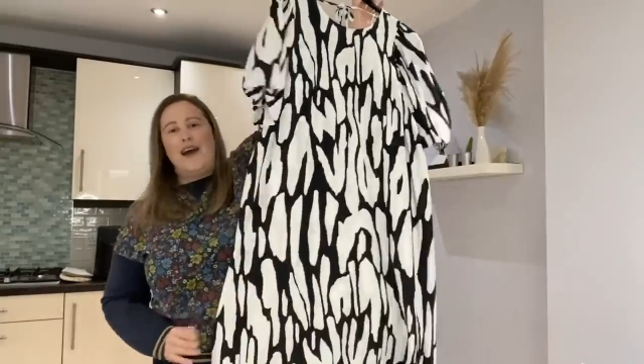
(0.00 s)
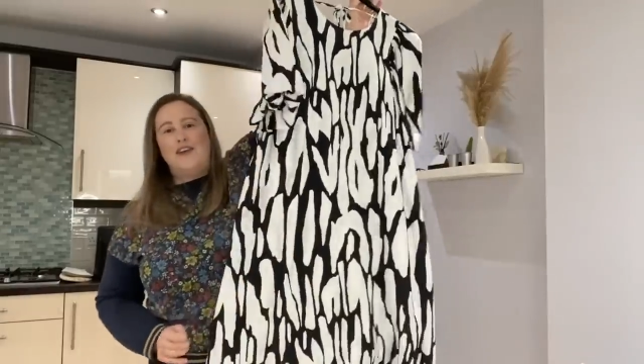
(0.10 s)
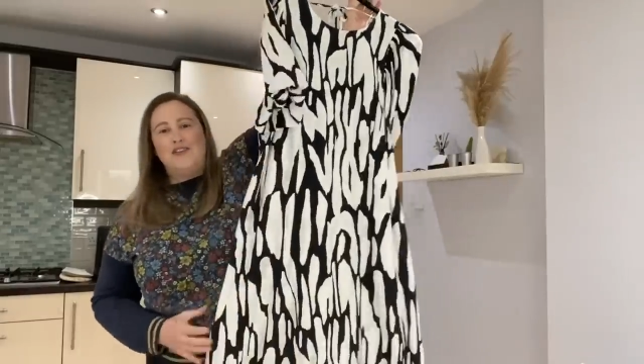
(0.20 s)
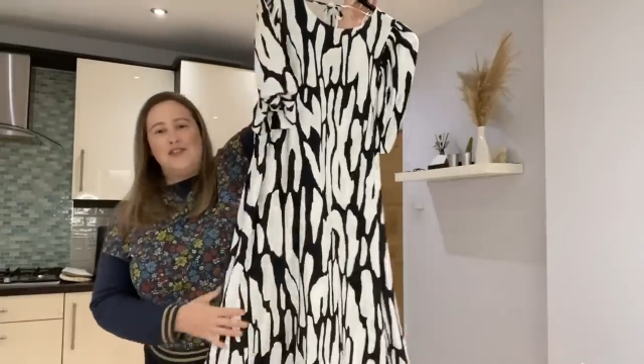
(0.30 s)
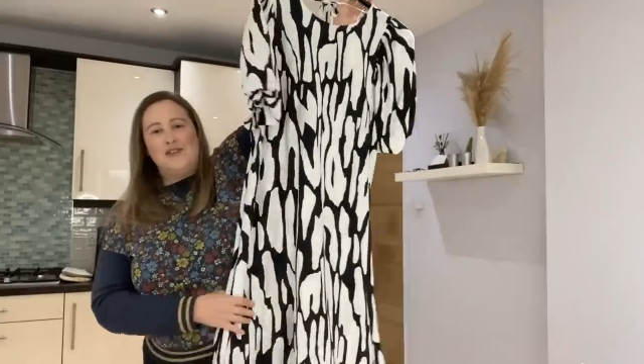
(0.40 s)

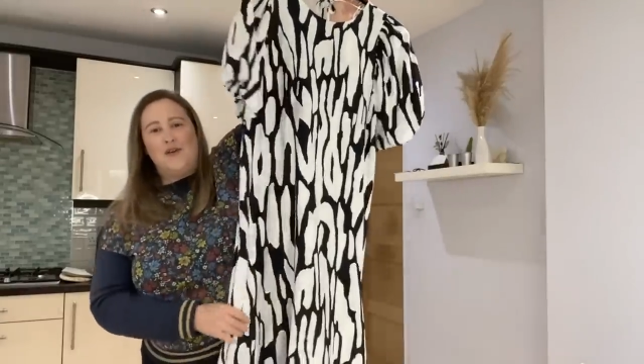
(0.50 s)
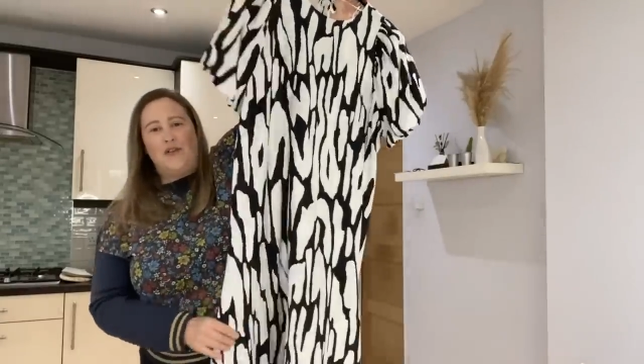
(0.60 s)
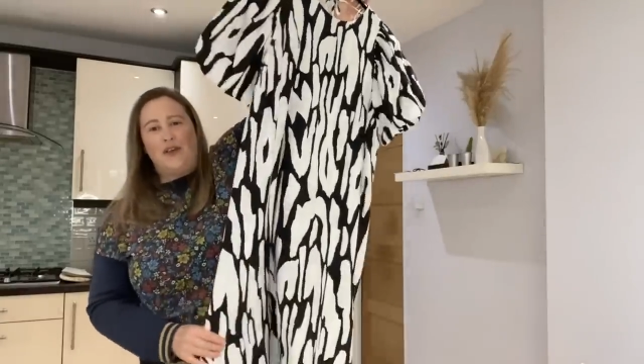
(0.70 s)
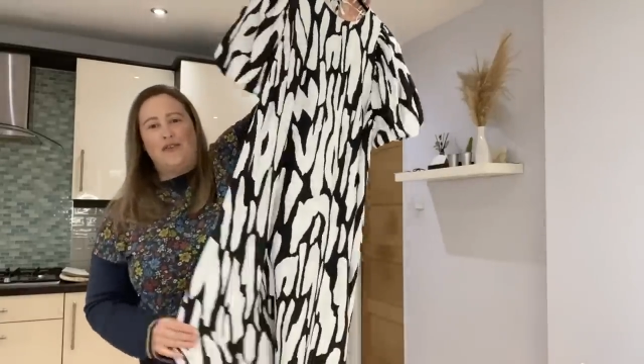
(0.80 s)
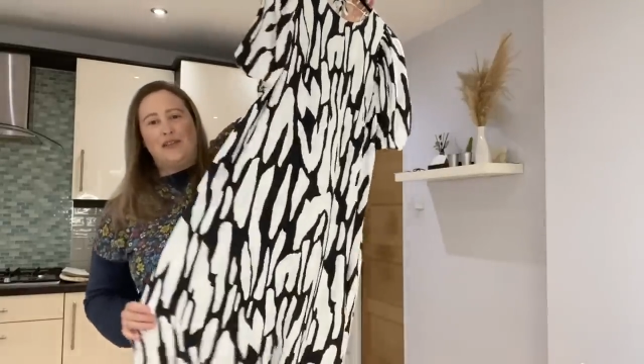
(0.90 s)
I just
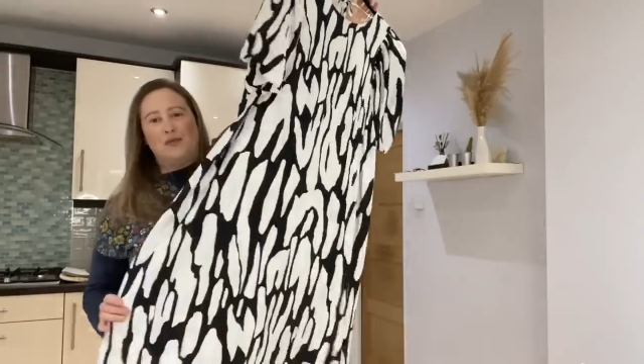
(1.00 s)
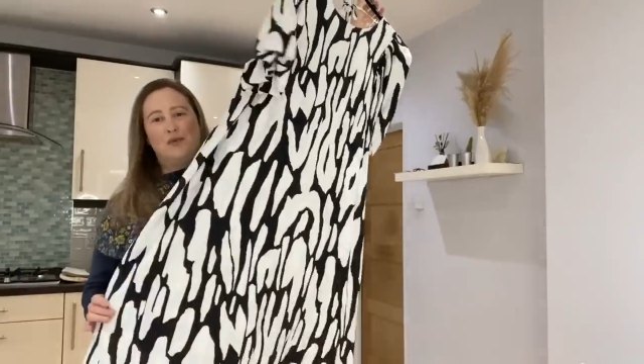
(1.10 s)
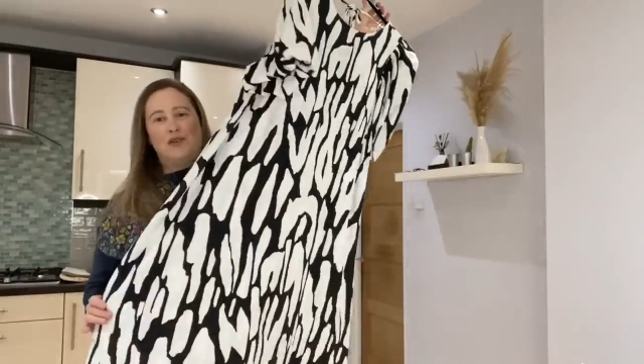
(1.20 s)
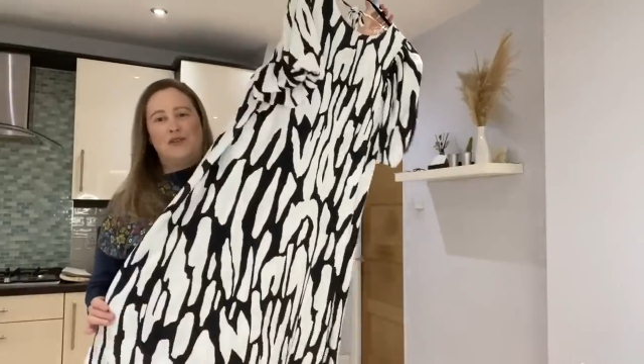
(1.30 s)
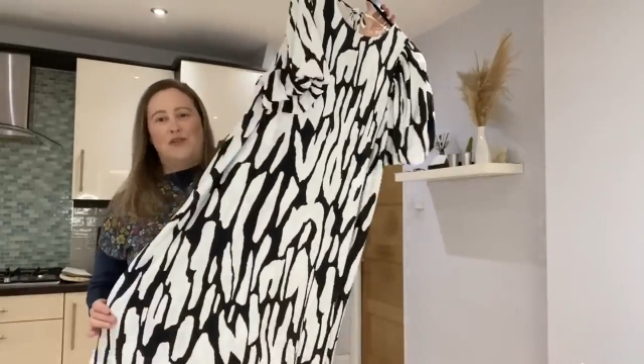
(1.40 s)
thought that this
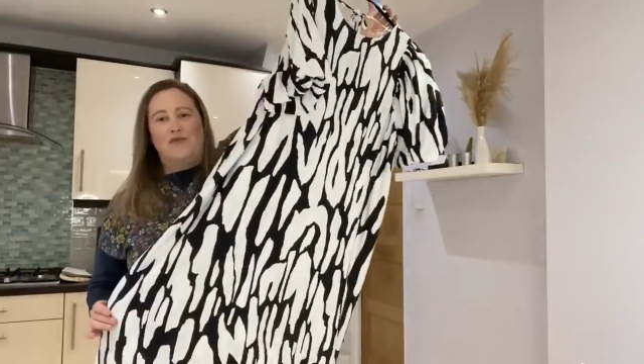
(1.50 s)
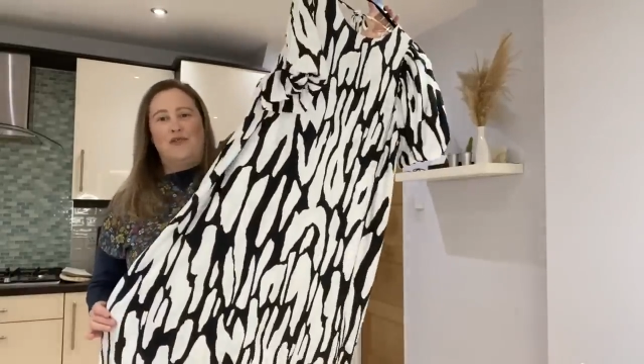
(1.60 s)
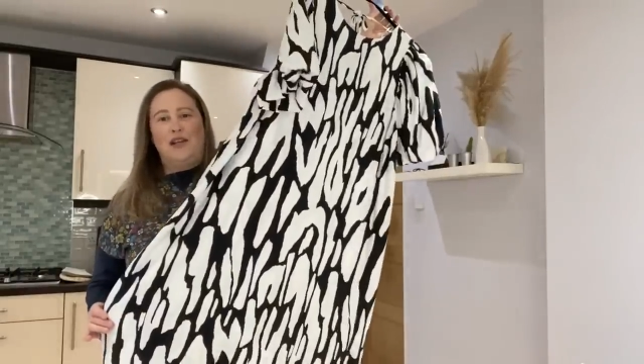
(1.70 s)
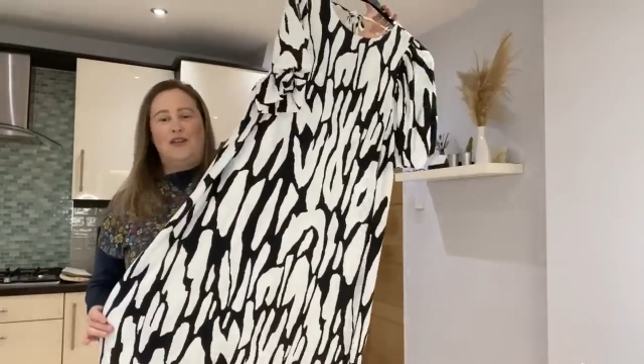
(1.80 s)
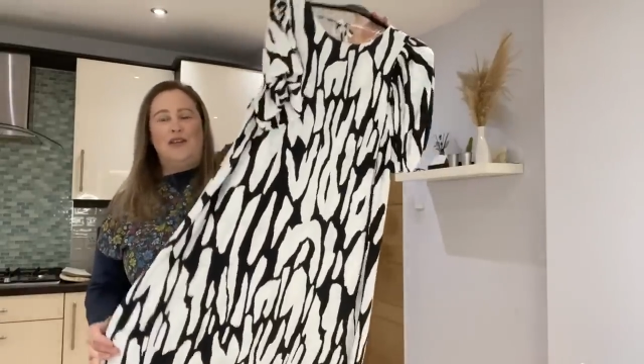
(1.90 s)
was
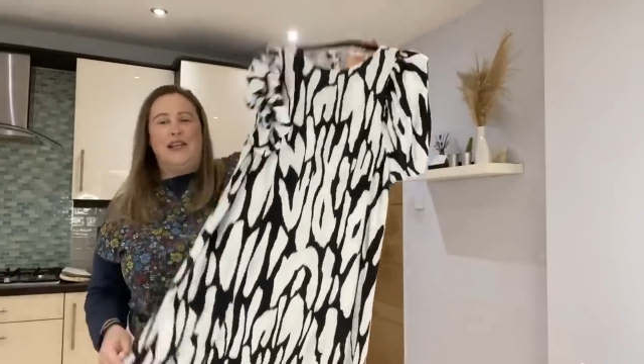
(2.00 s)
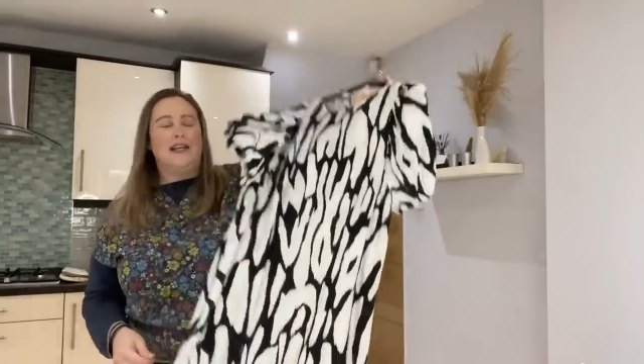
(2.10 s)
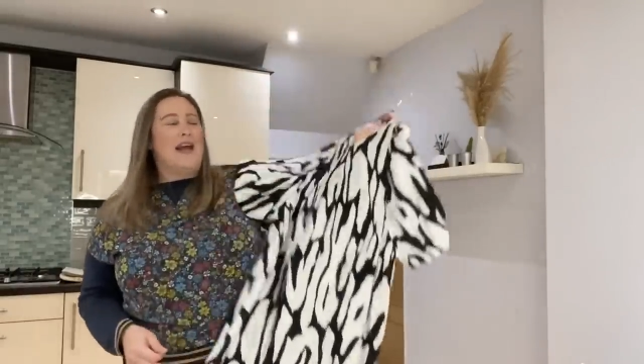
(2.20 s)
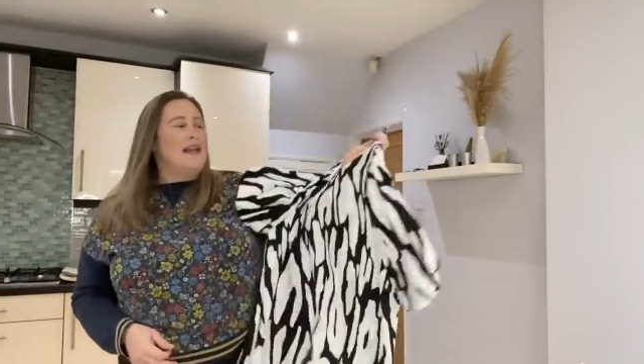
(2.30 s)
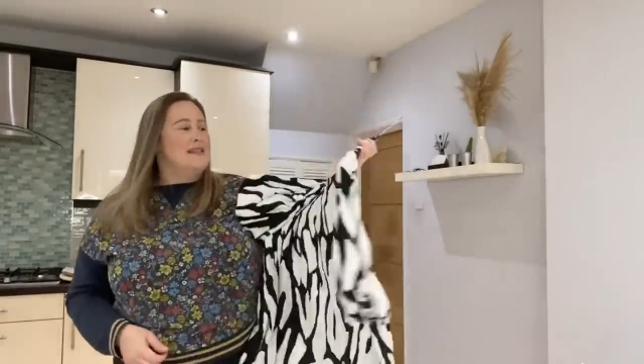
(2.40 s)
really, really
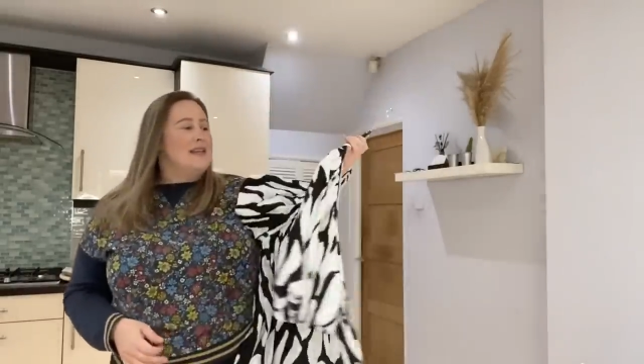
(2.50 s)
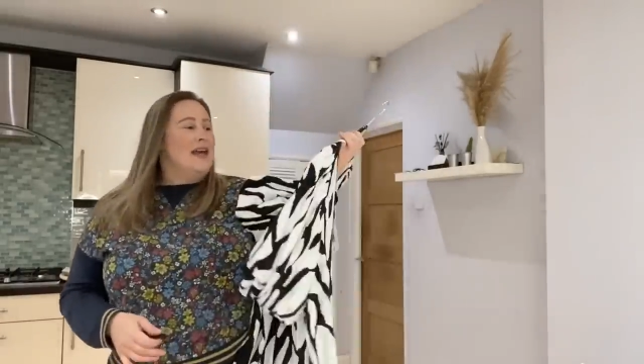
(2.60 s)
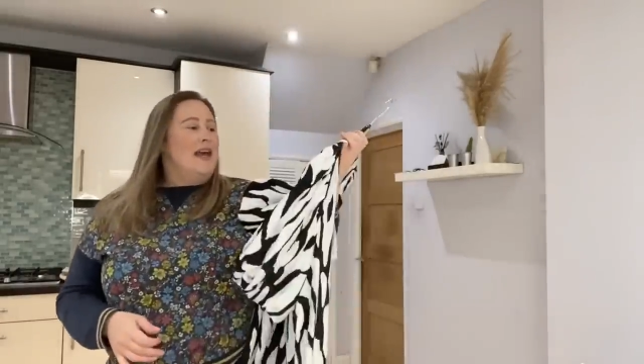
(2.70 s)
nice.